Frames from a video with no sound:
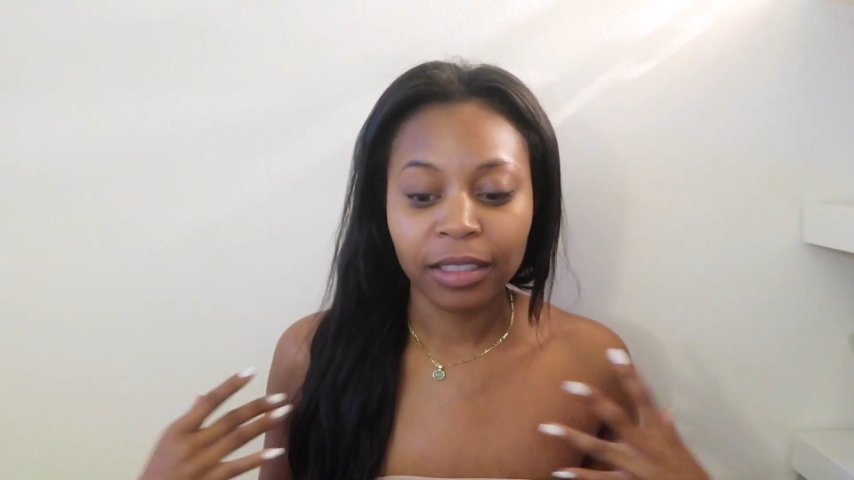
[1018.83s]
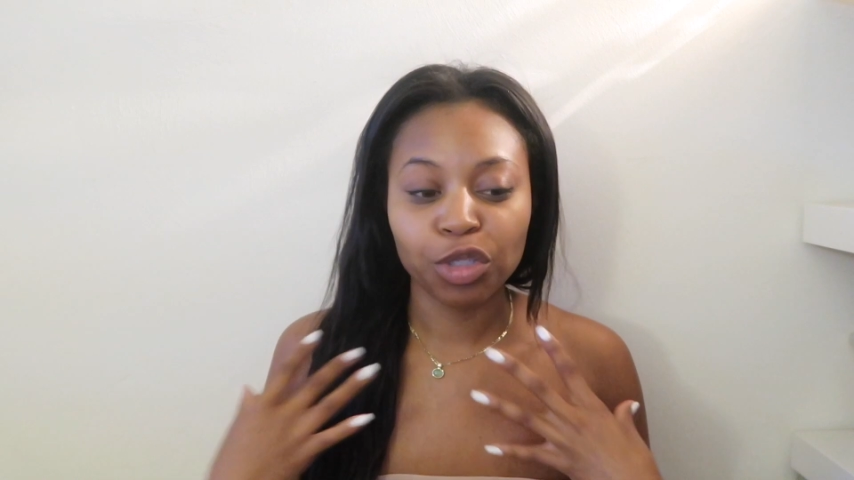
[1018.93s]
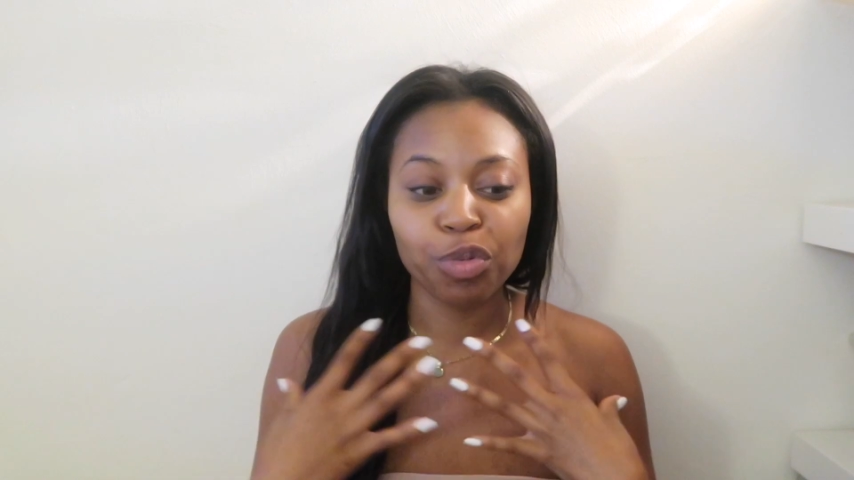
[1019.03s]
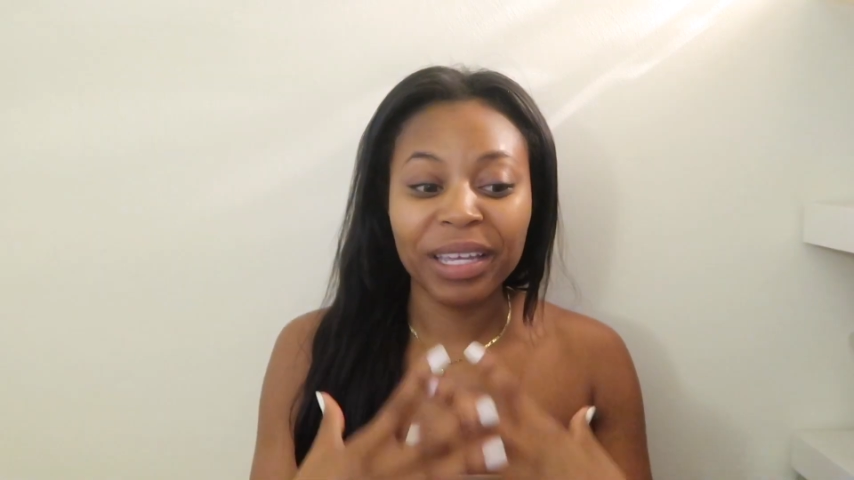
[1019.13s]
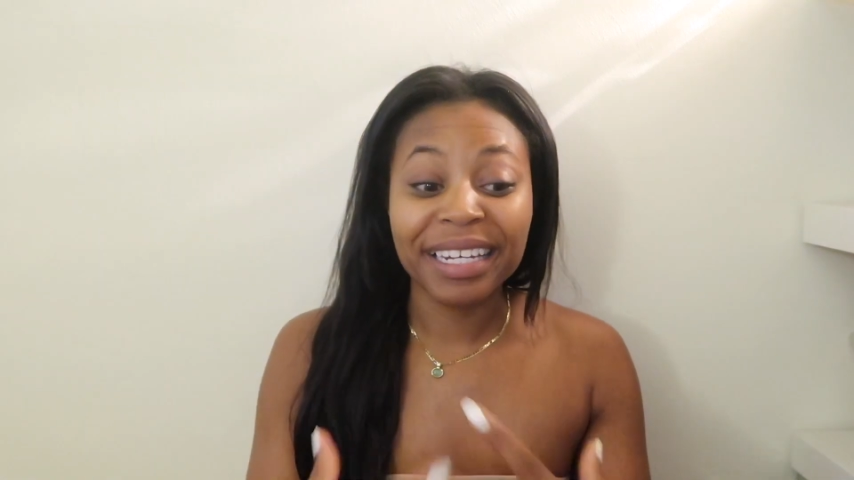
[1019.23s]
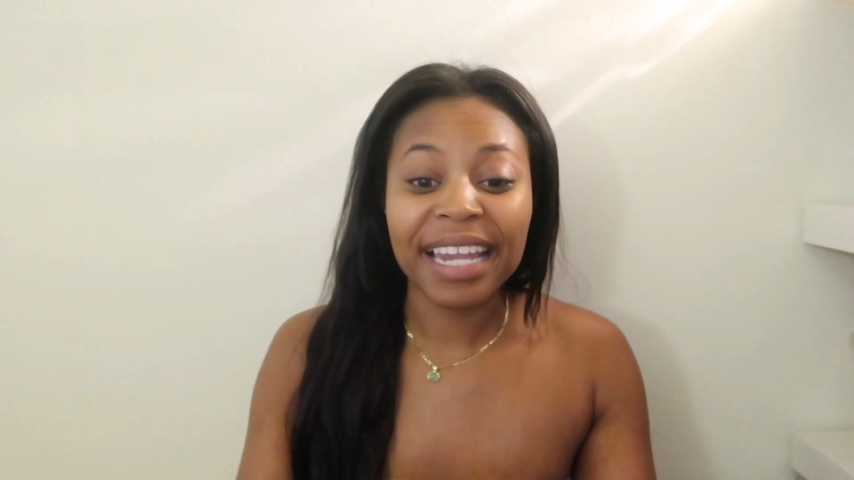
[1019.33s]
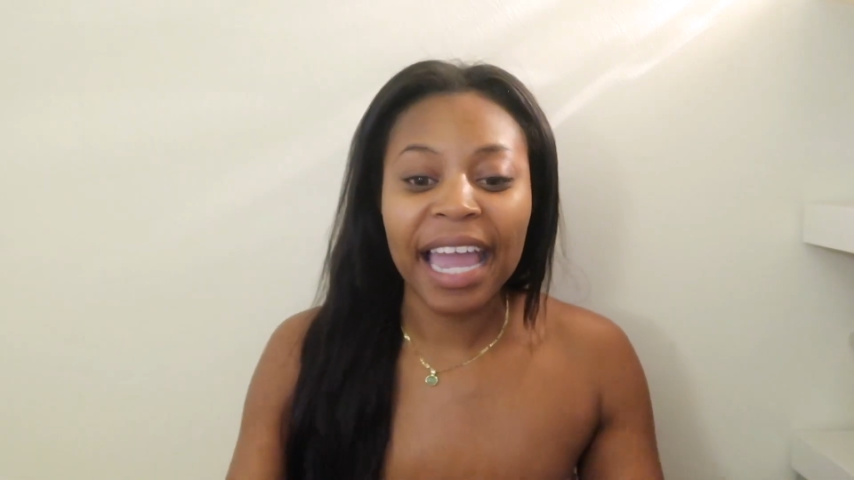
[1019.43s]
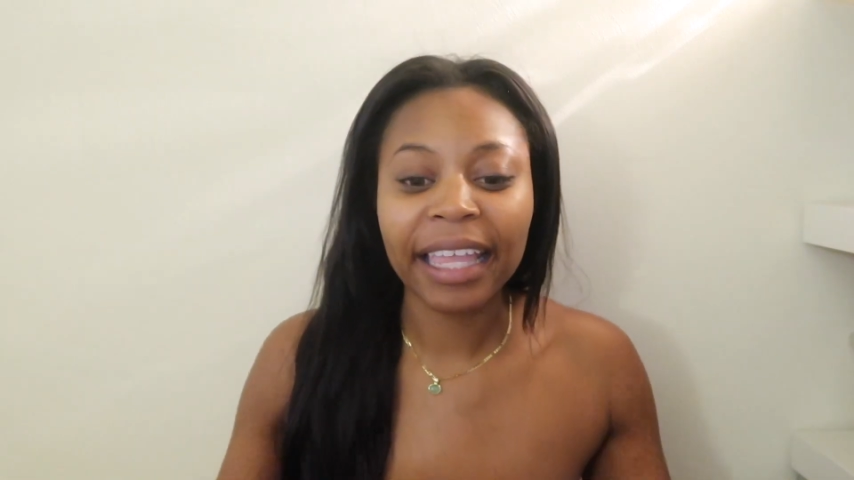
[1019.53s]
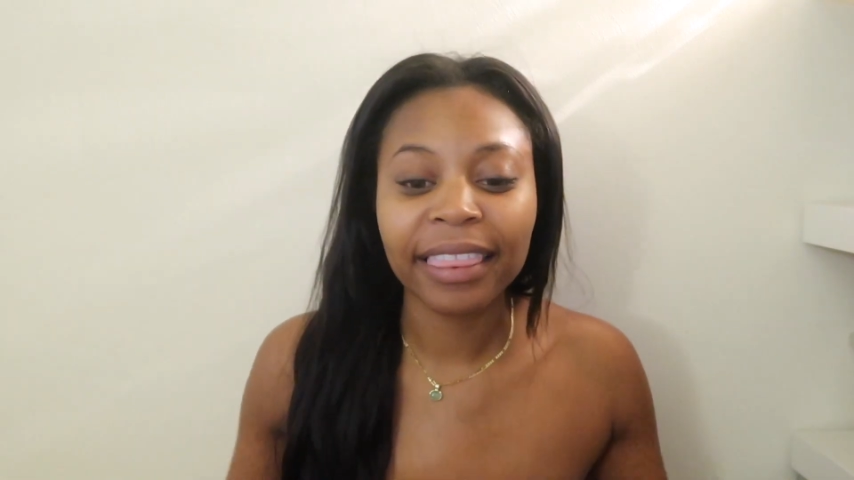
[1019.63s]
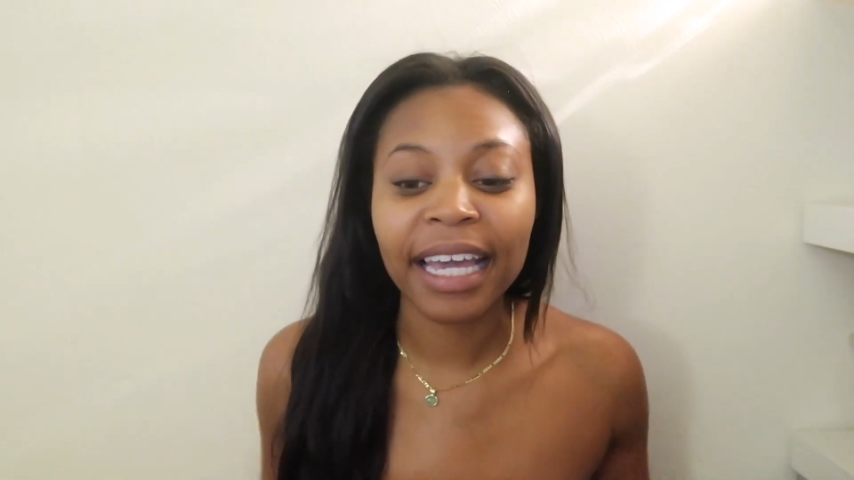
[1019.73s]

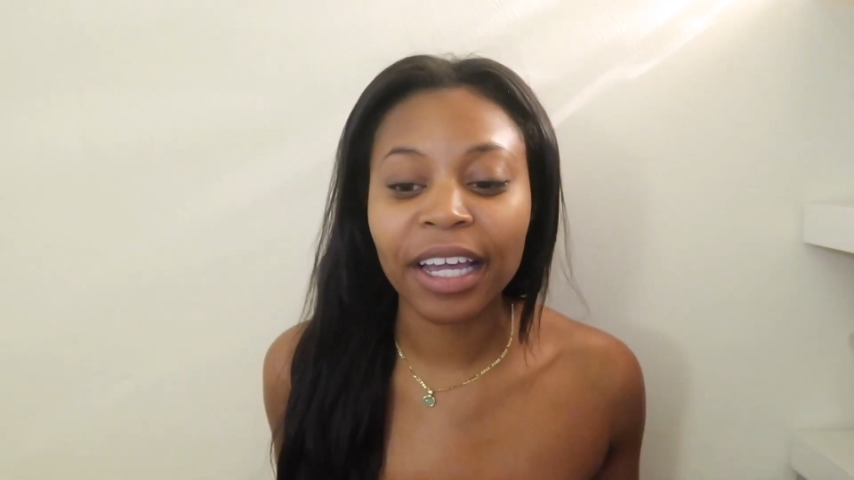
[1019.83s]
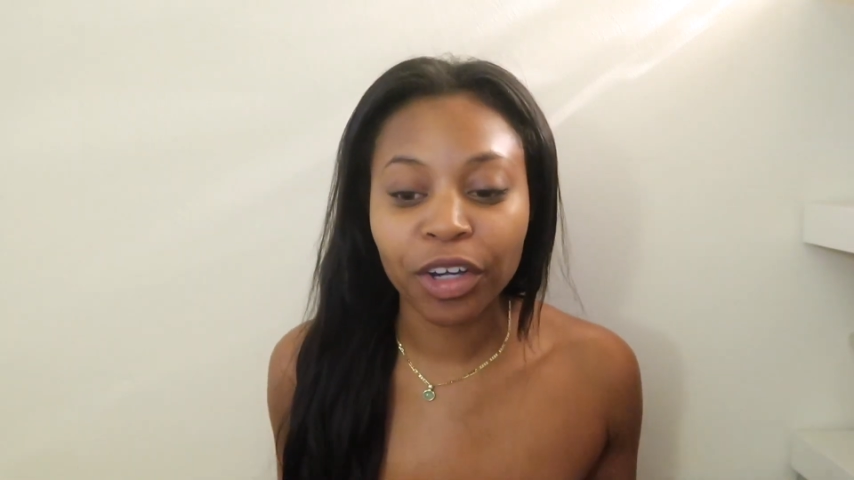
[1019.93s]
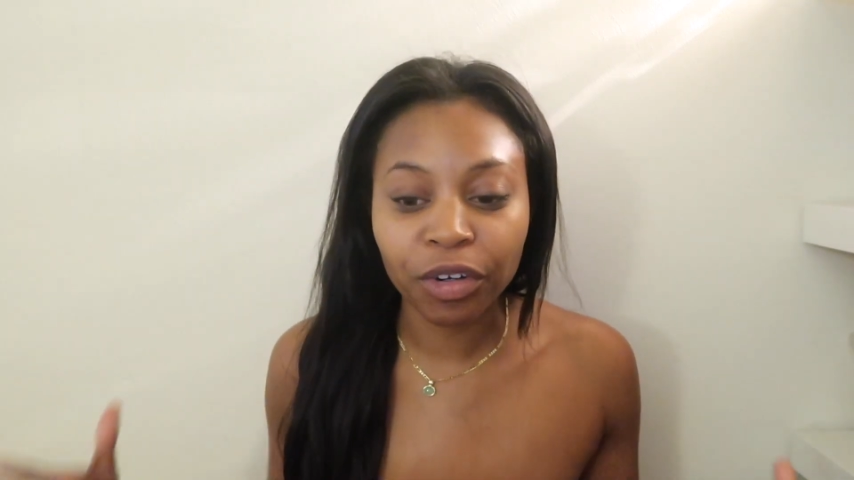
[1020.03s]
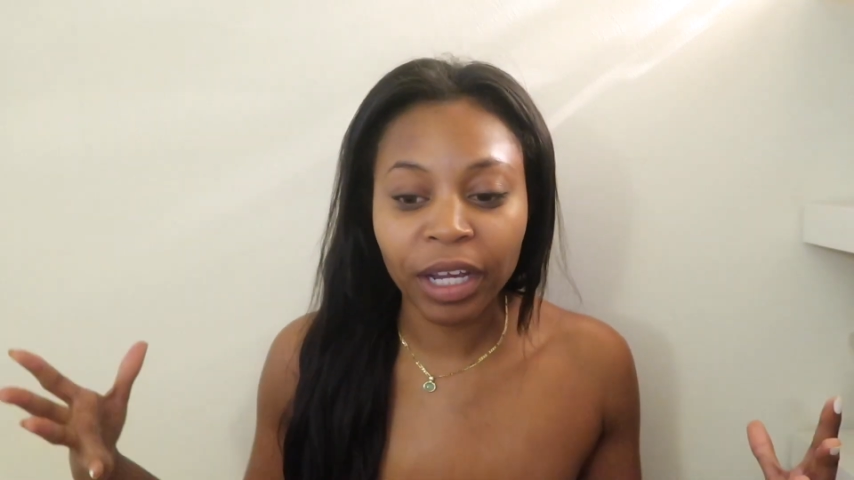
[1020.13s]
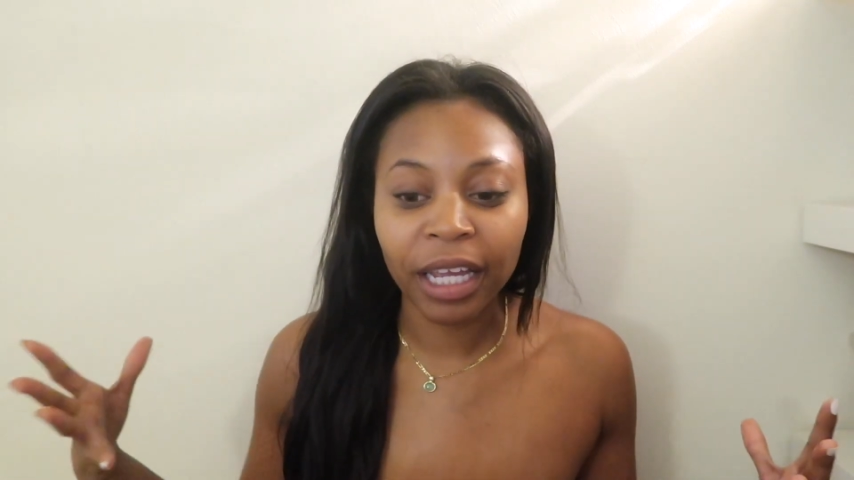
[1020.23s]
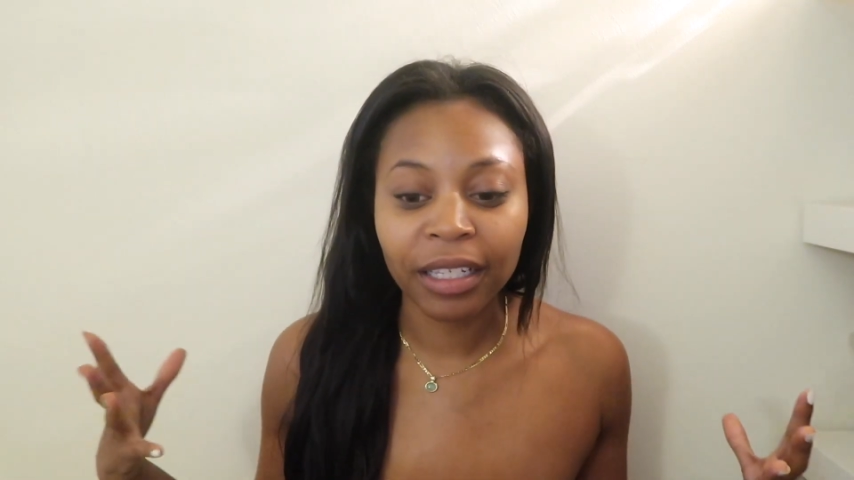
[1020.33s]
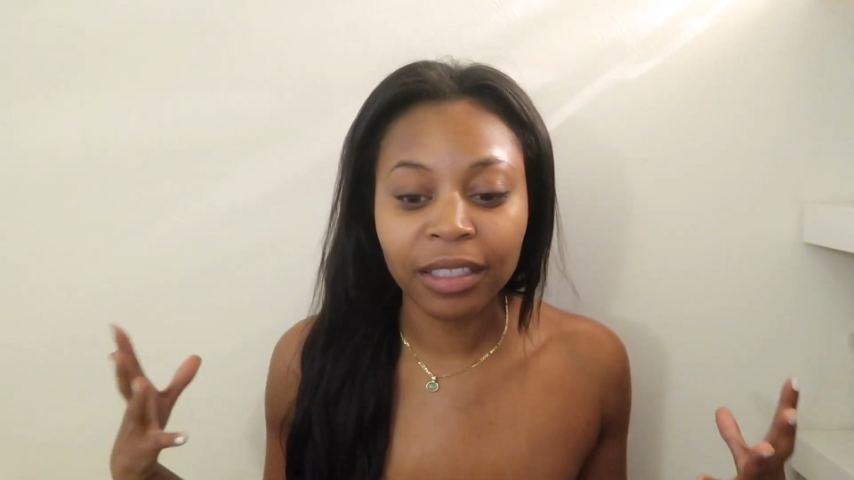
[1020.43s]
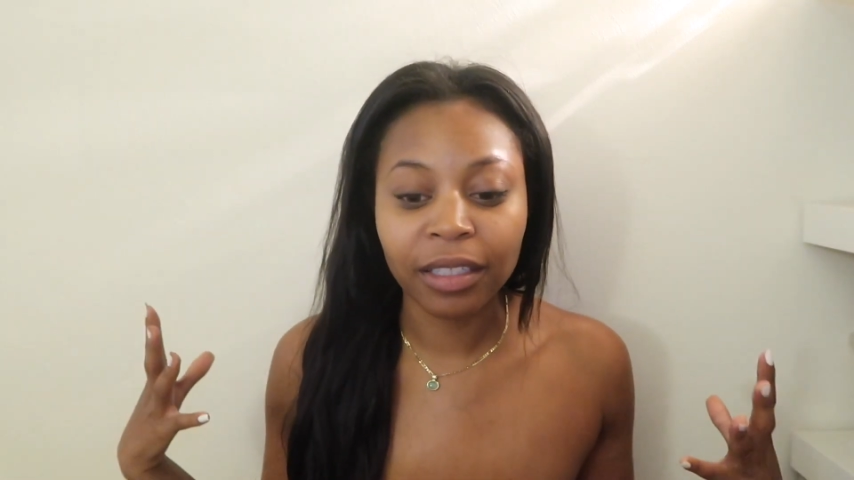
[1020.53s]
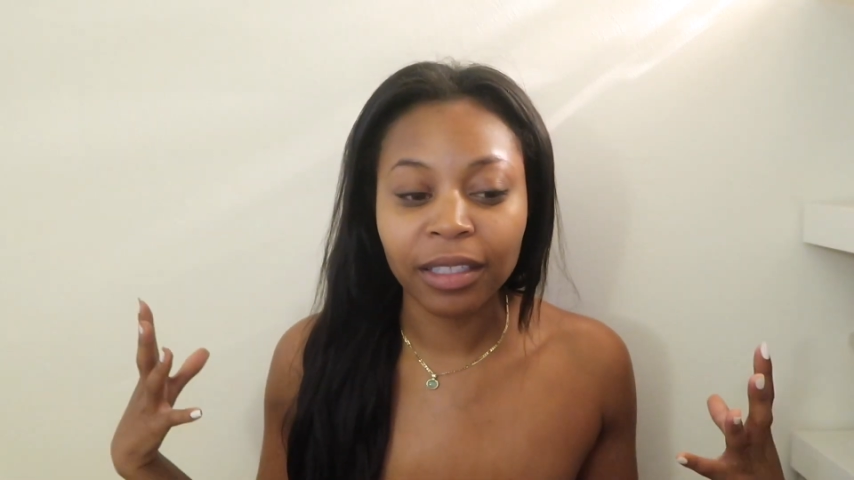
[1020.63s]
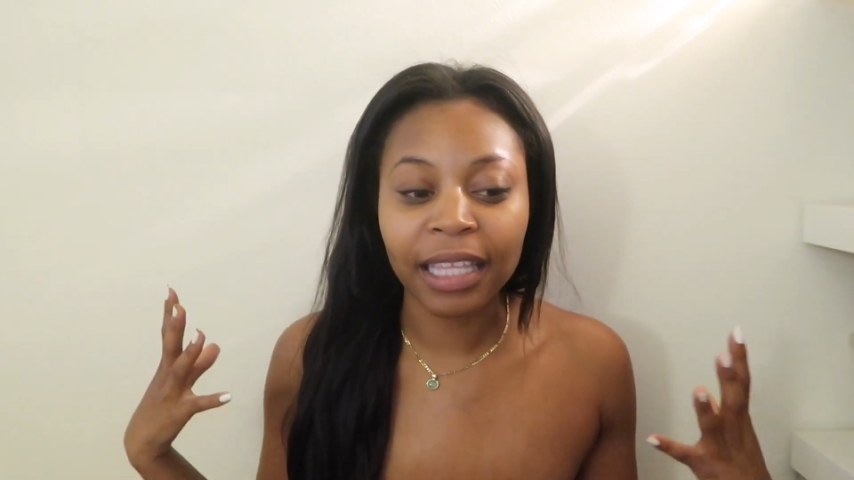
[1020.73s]
that grid.